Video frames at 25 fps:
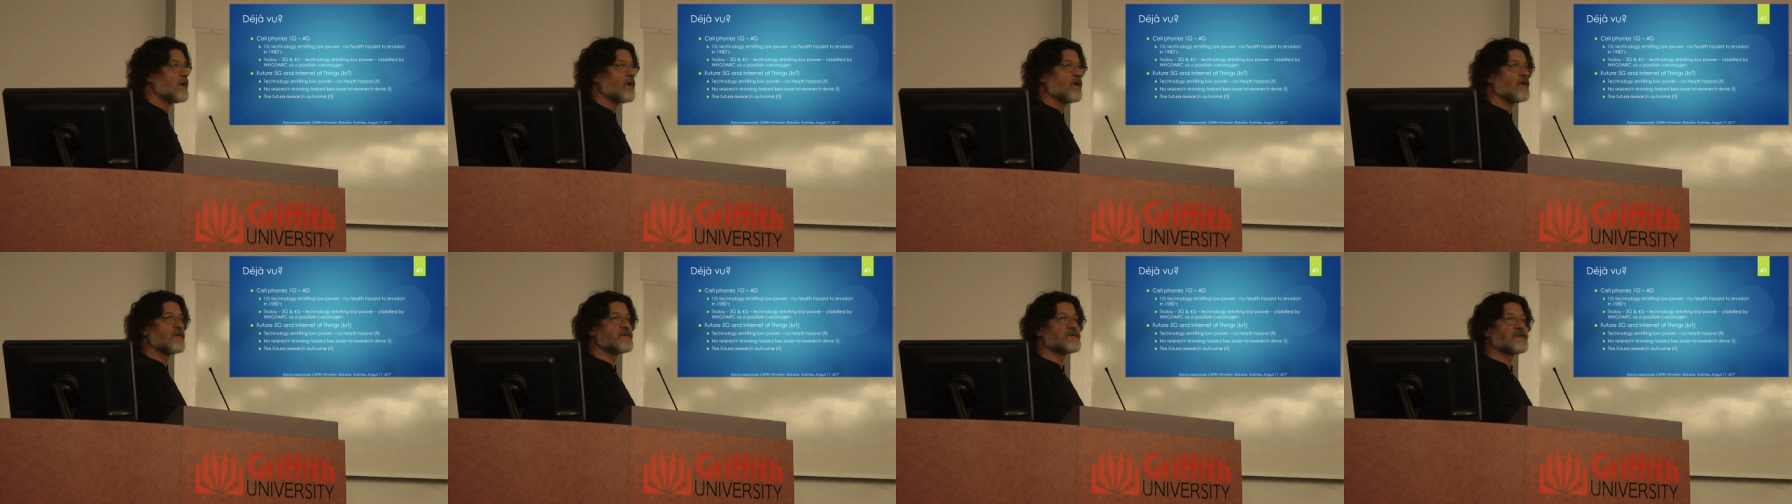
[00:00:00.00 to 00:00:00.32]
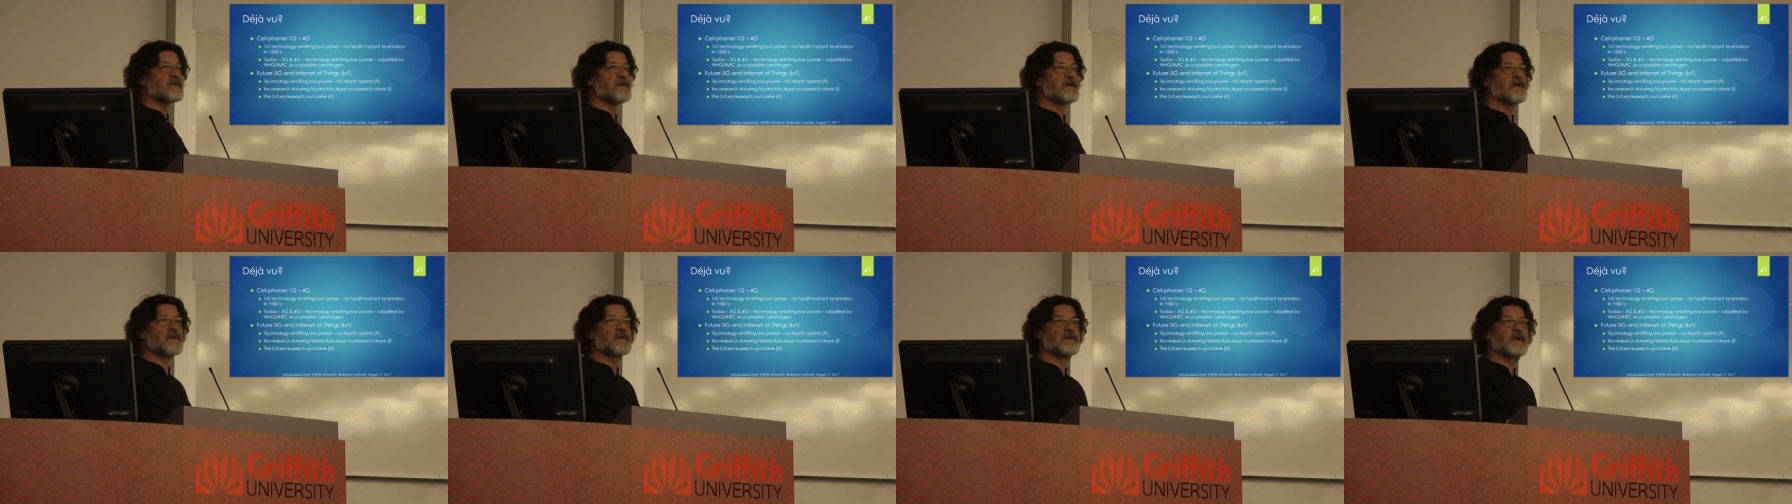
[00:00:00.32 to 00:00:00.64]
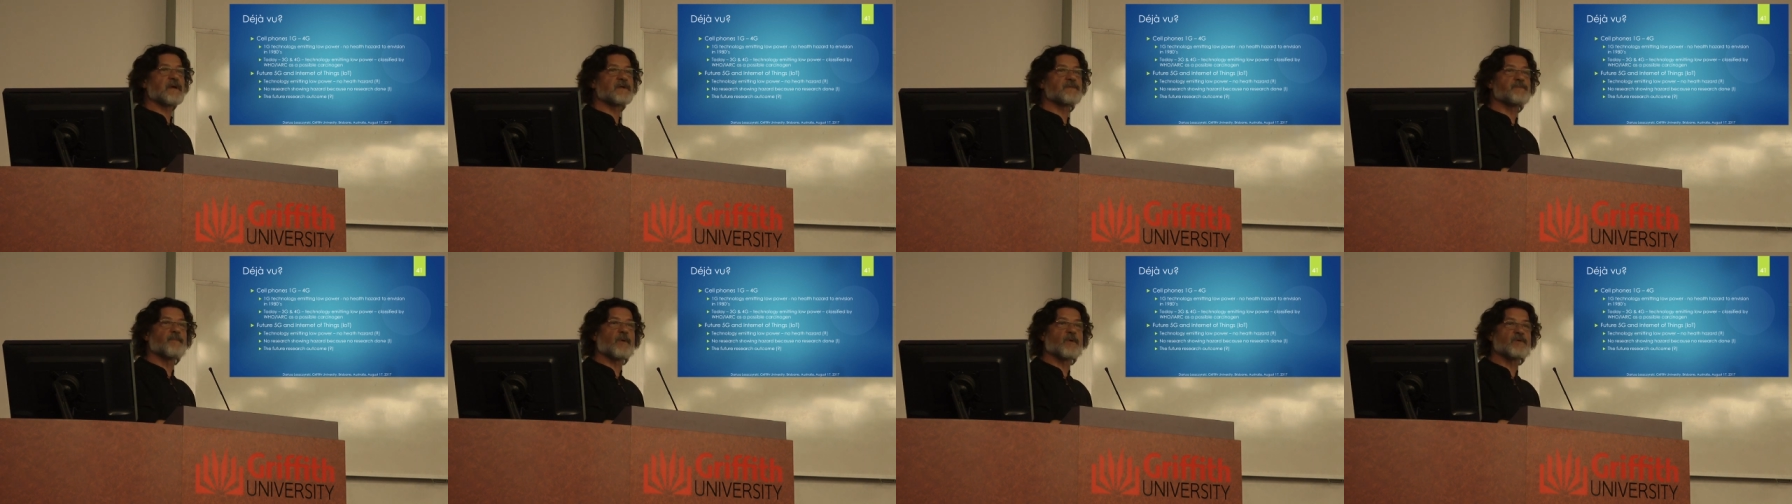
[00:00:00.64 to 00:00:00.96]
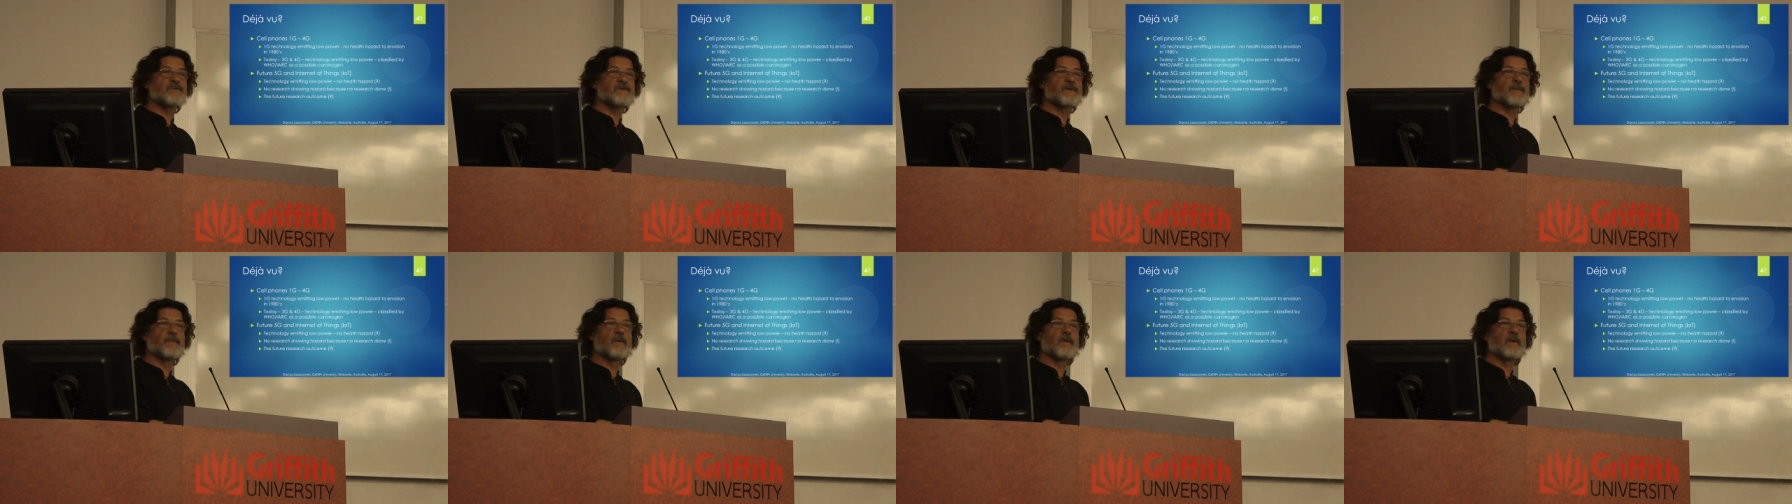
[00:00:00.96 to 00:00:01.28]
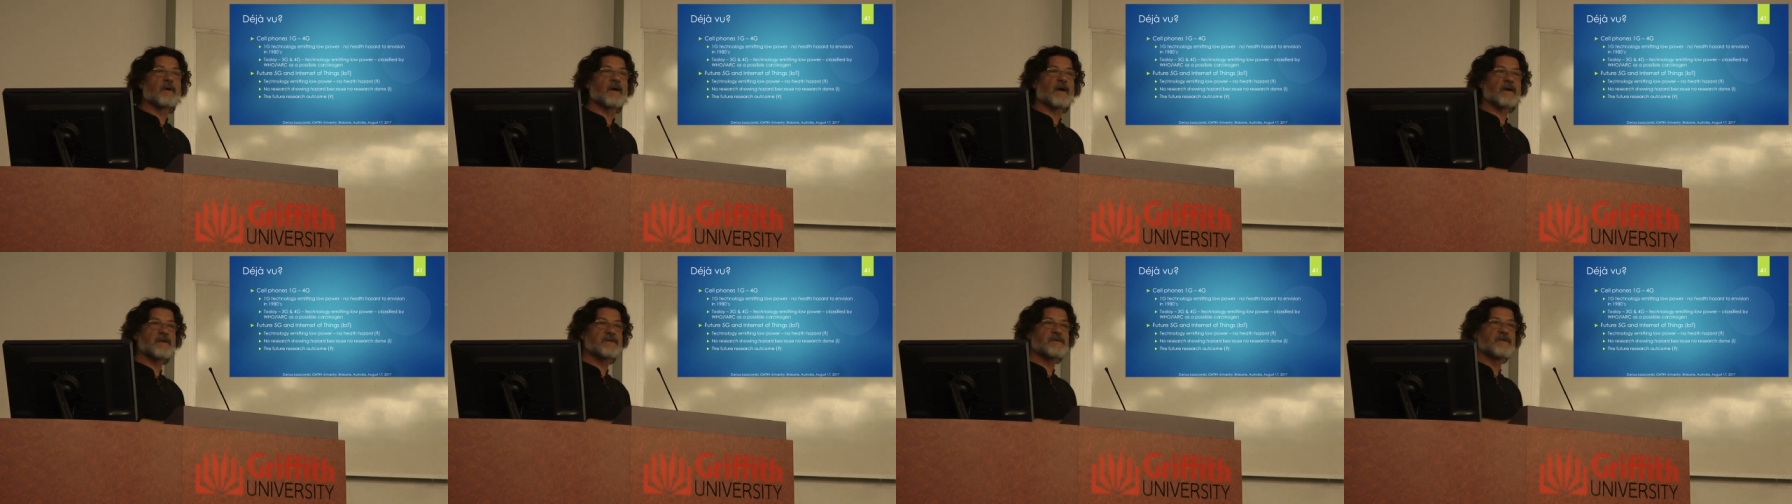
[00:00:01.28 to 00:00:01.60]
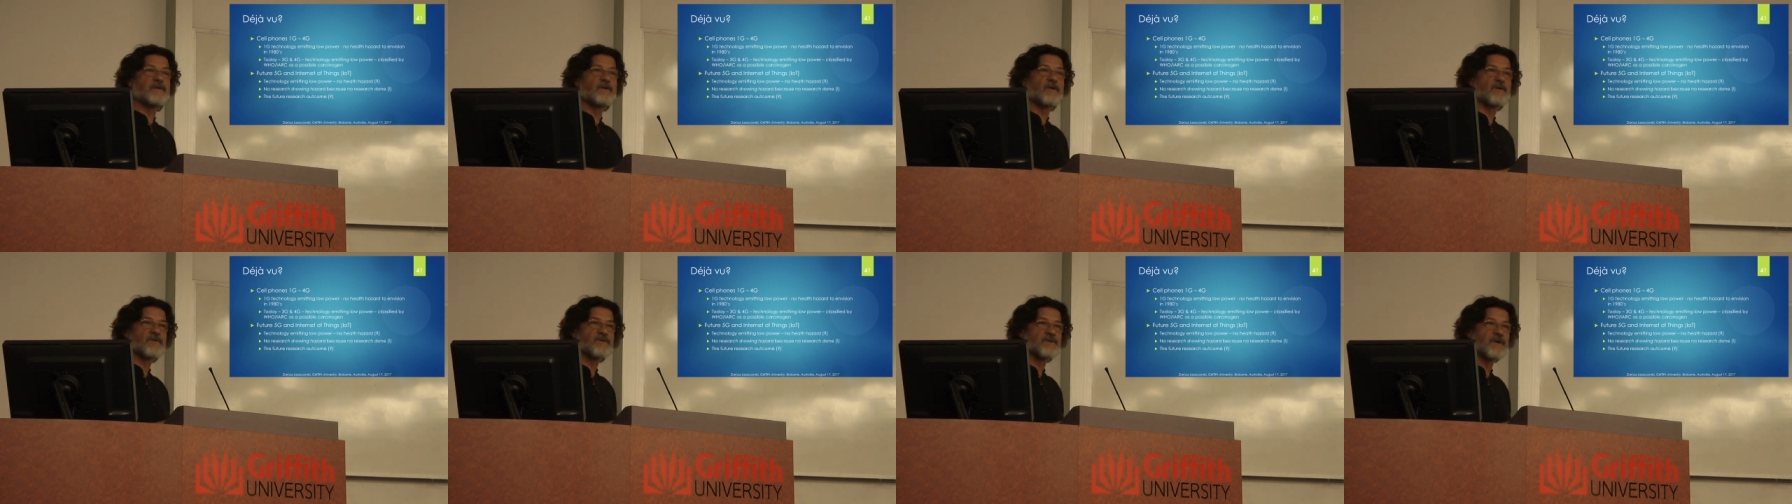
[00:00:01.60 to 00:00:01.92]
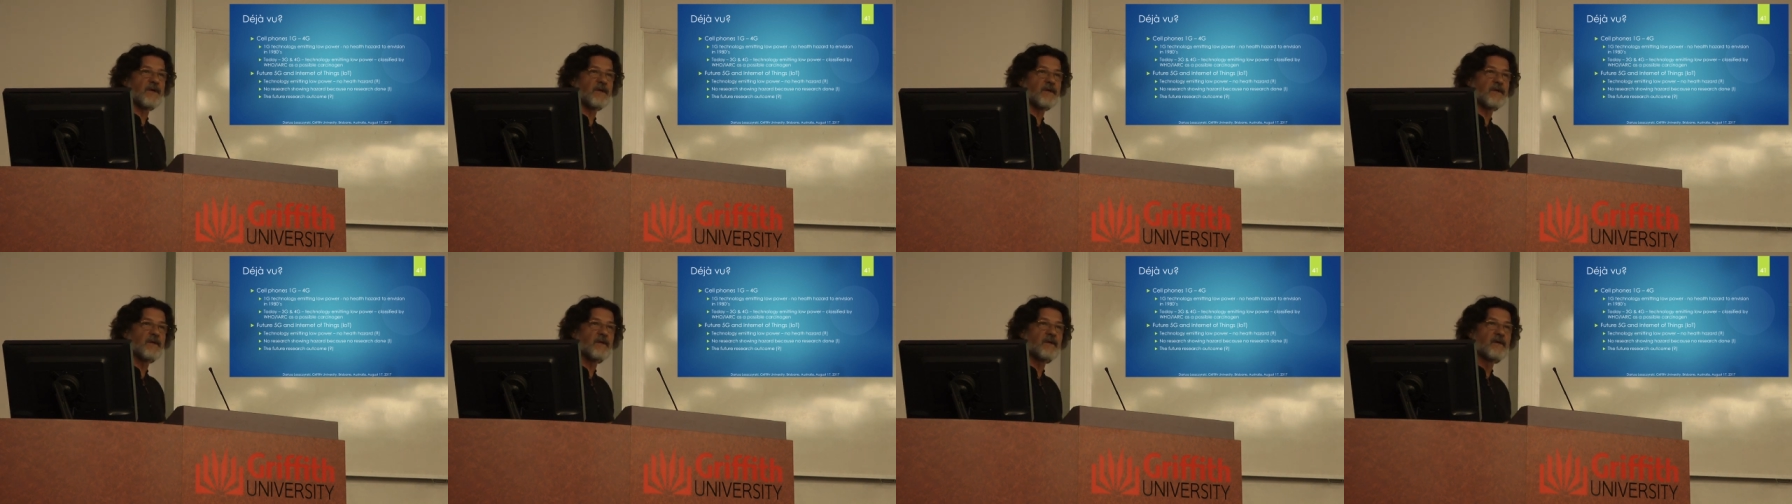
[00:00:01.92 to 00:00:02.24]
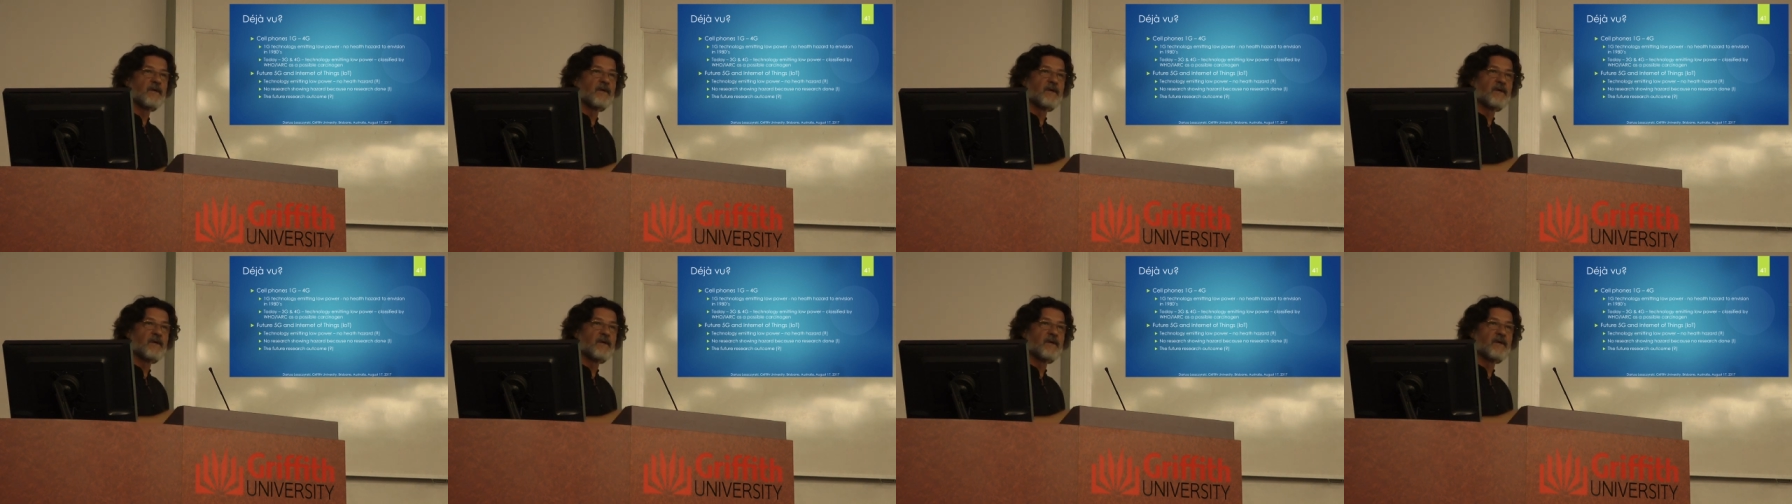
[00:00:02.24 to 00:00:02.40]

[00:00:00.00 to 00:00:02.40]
considered as possible carcinogen.